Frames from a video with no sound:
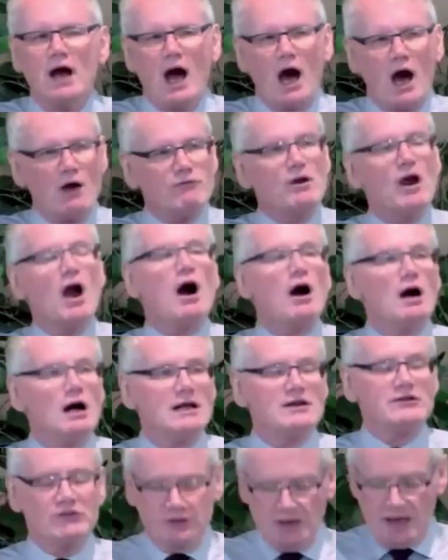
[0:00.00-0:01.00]
of
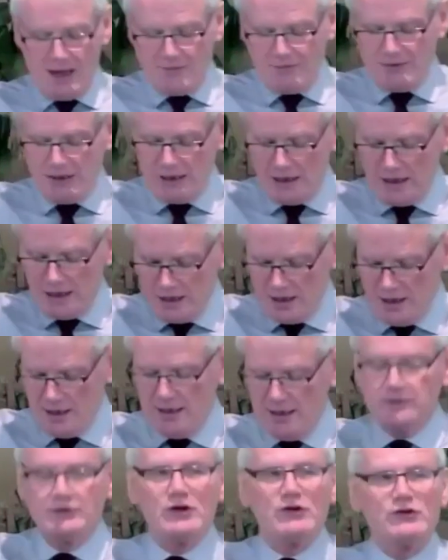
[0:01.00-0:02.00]
God's loving
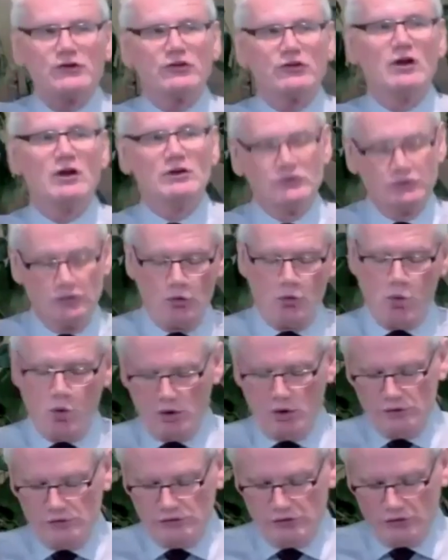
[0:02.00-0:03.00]
kindness
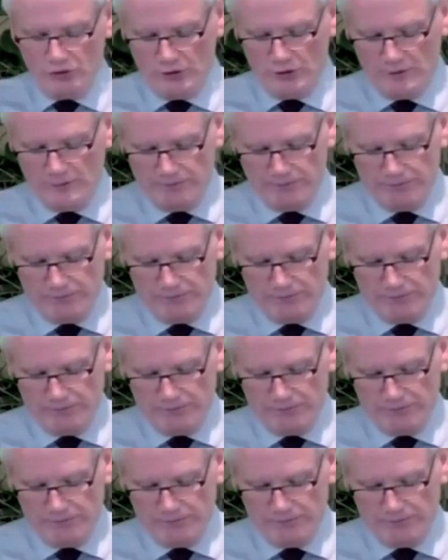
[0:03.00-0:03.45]
towards her.